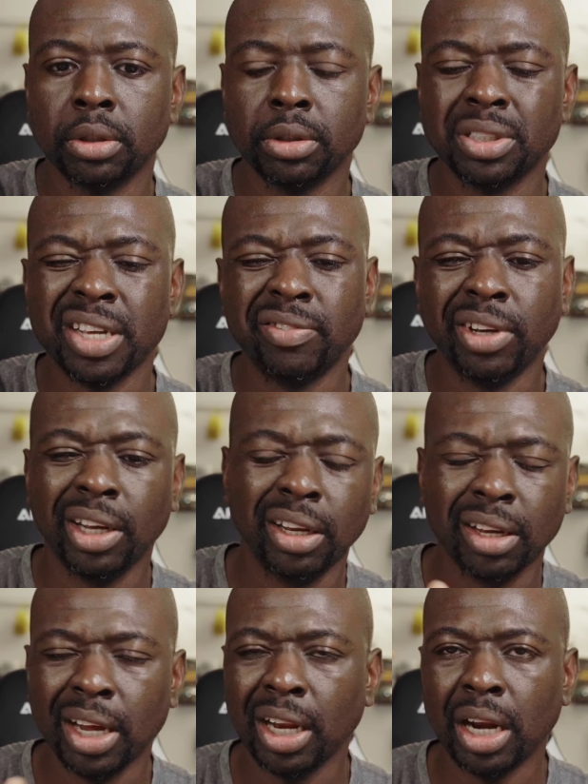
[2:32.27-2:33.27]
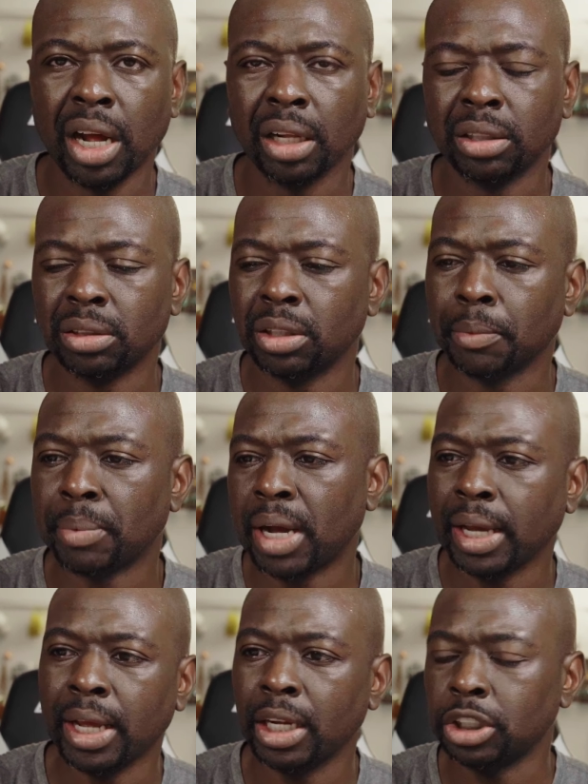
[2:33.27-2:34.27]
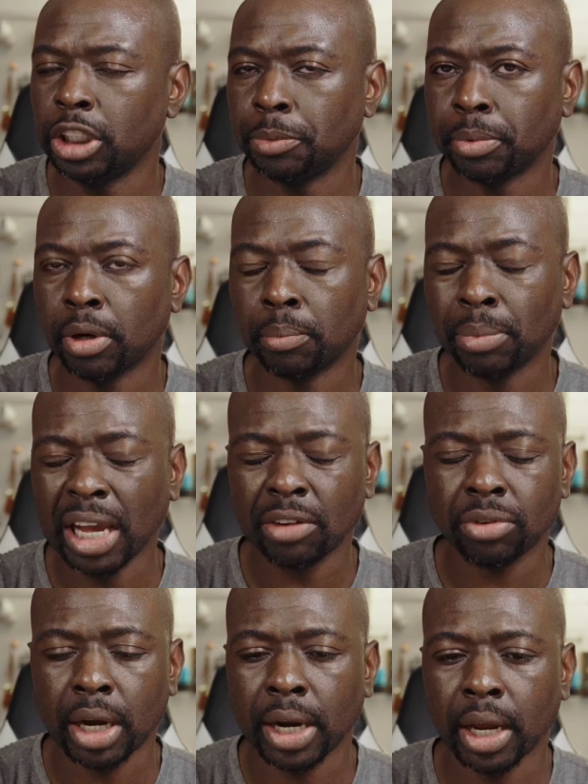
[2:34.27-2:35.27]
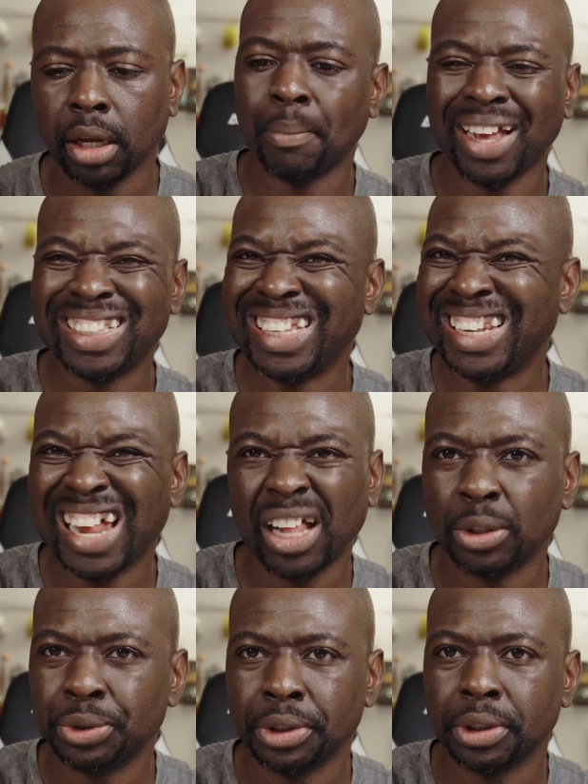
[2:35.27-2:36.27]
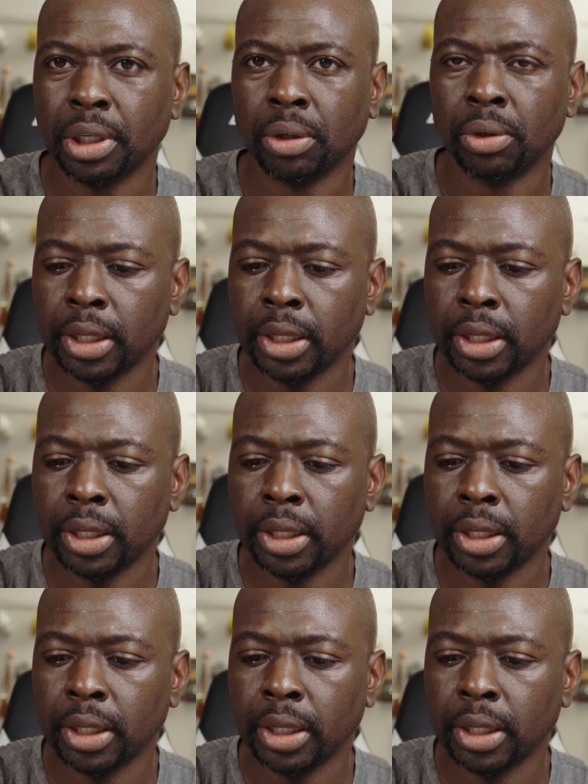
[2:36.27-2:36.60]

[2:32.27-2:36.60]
$70, $80. You can probably get it cheaper on Black Friday by $10 or so.